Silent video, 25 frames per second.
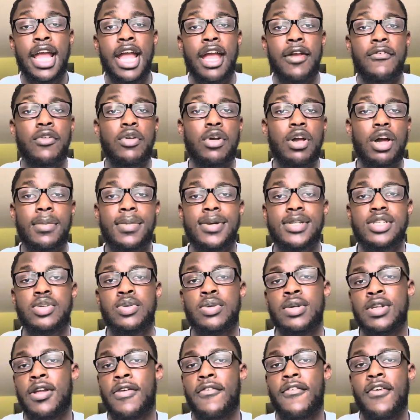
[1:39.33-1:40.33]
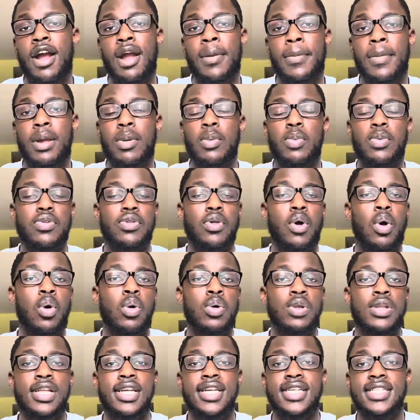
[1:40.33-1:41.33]
if you come into an environment with
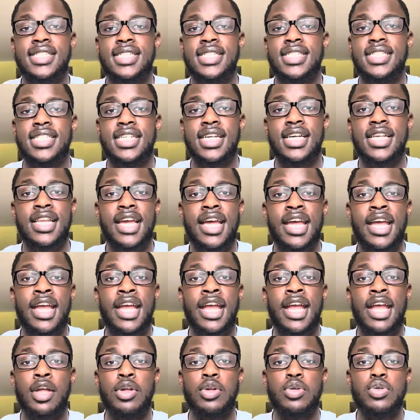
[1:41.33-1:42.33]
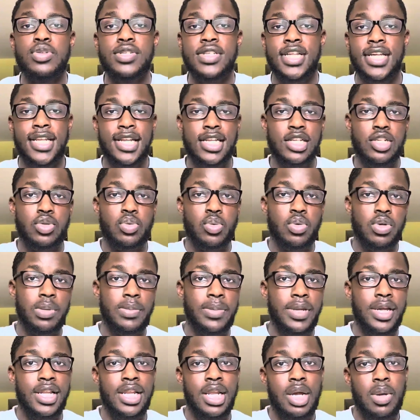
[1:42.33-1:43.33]
only a CCNA and you say that you want to
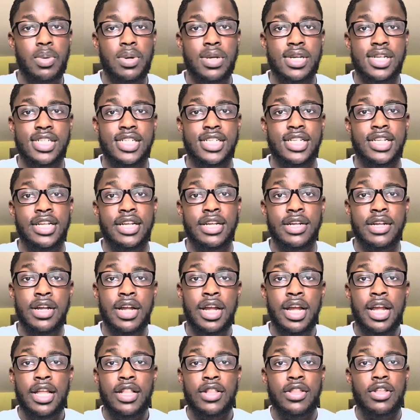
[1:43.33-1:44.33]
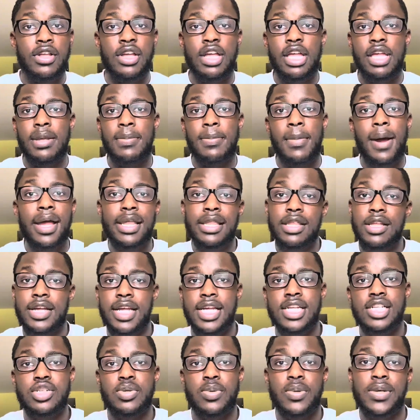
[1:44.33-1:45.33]
be a network engineer, they might look
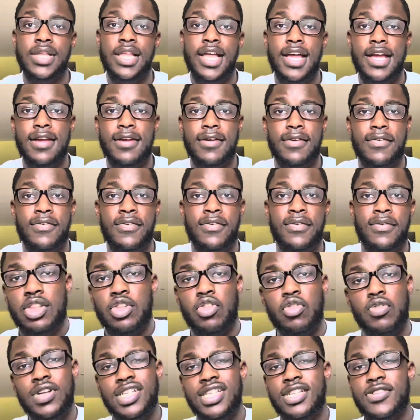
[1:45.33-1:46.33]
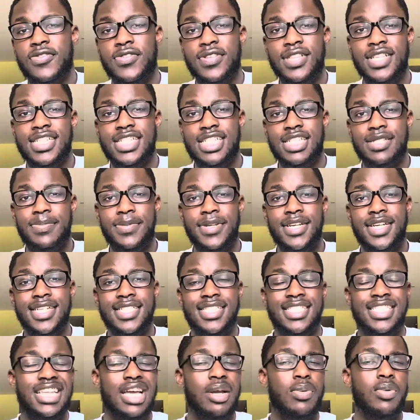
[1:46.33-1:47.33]
at you and laugh. The reason for this is because
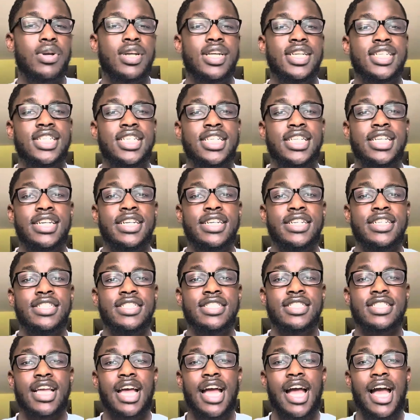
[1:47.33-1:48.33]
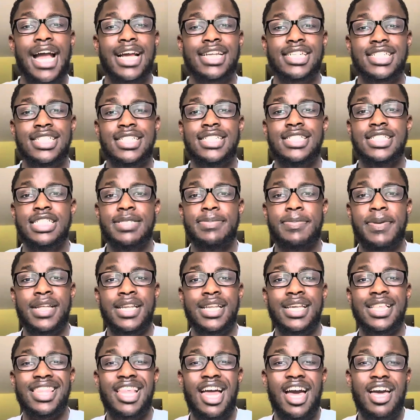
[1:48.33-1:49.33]
network engineers actually spend a
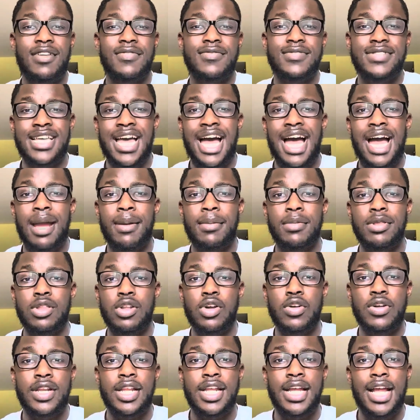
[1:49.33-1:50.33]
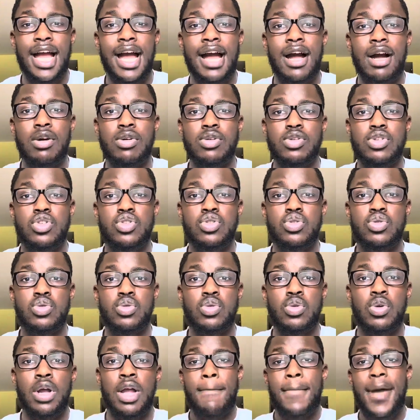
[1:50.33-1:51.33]
lot of time learning how
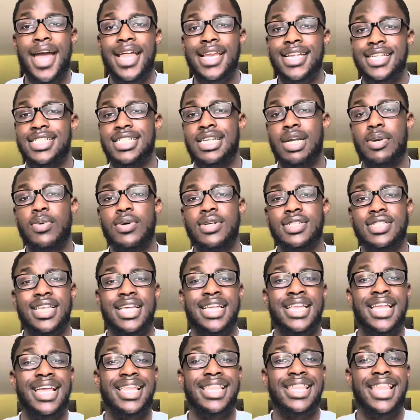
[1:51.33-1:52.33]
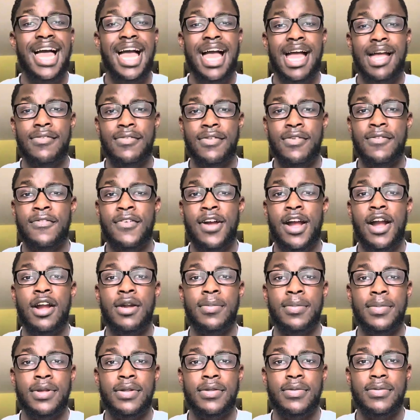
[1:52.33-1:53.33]
to manage networks in a live
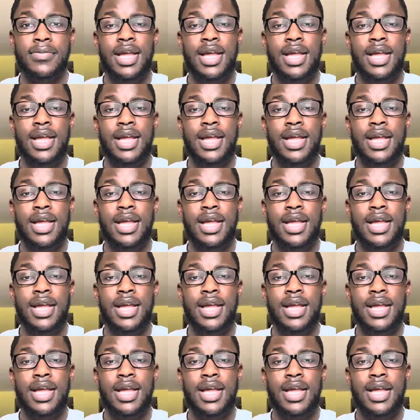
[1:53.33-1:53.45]
environment.